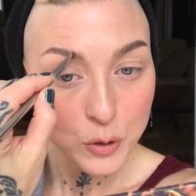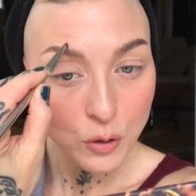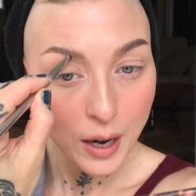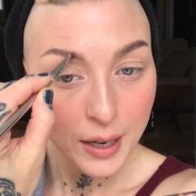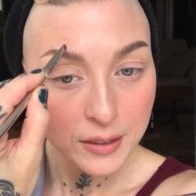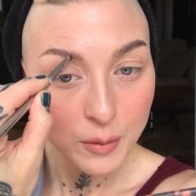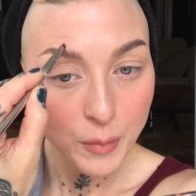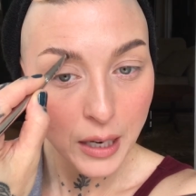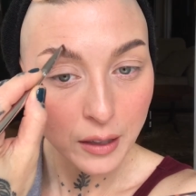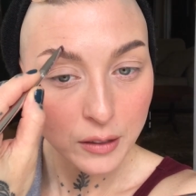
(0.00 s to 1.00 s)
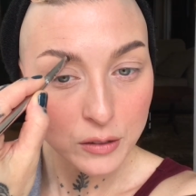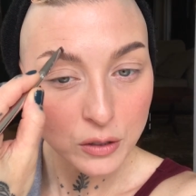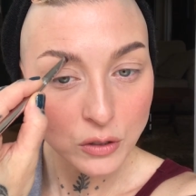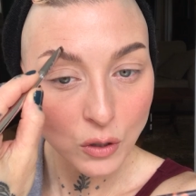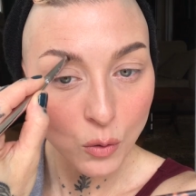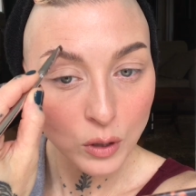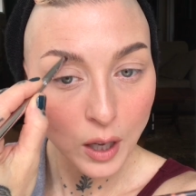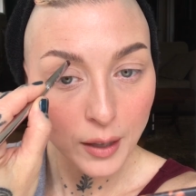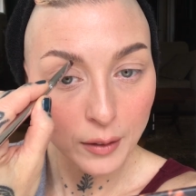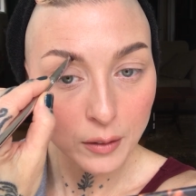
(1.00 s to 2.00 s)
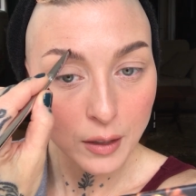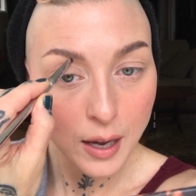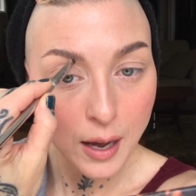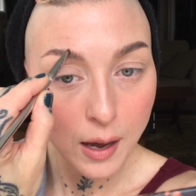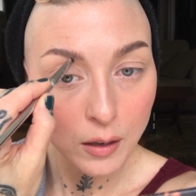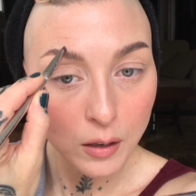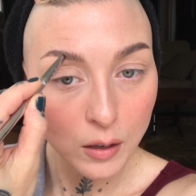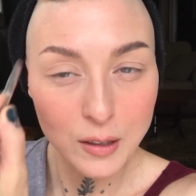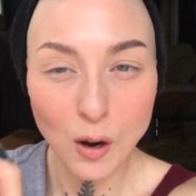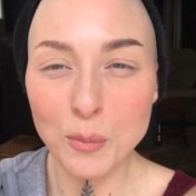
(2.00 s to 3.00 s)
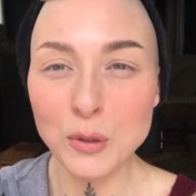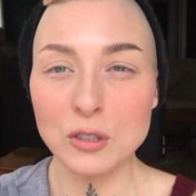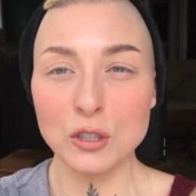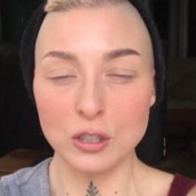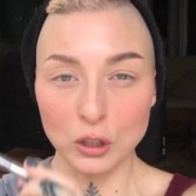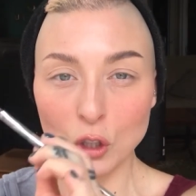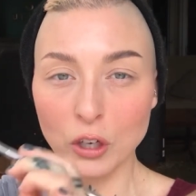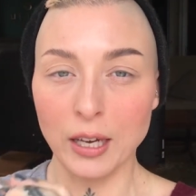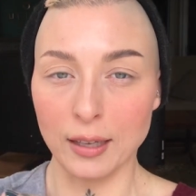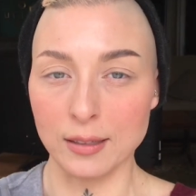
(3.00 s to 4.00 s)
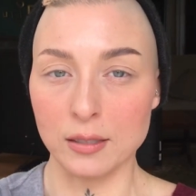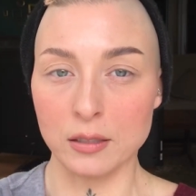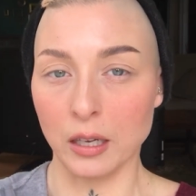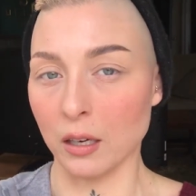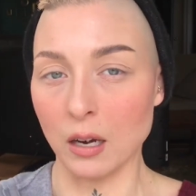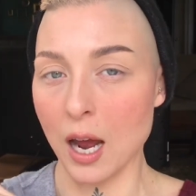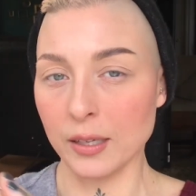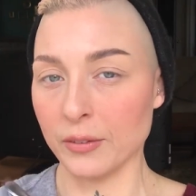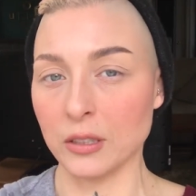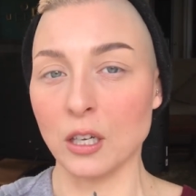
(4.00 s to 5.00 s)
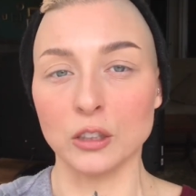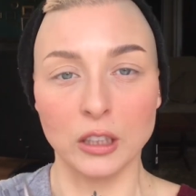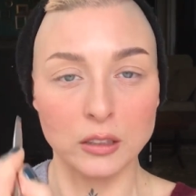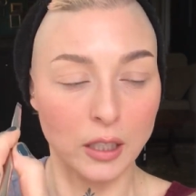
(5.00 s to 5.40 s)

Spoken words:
trying to make it so light that it almost is just looking at the skin, not even touching. It's